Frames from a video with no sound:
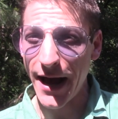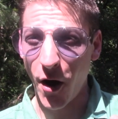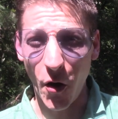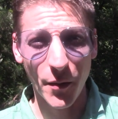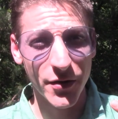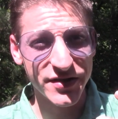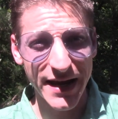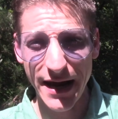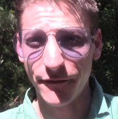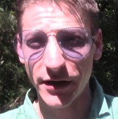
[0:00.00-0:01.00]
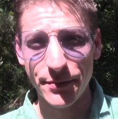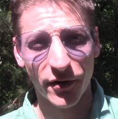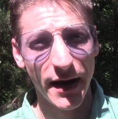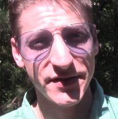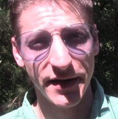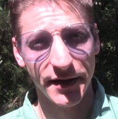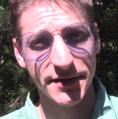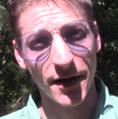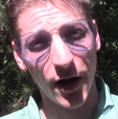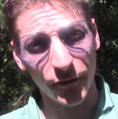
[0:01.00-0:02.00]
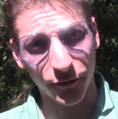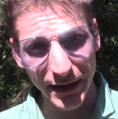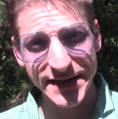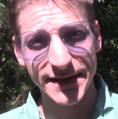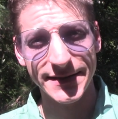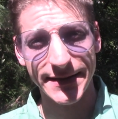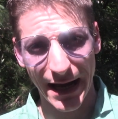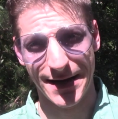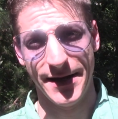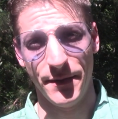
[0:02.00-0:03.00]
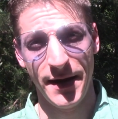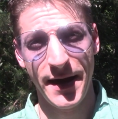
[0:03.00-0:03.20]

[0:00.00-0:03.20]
almost every president of recent time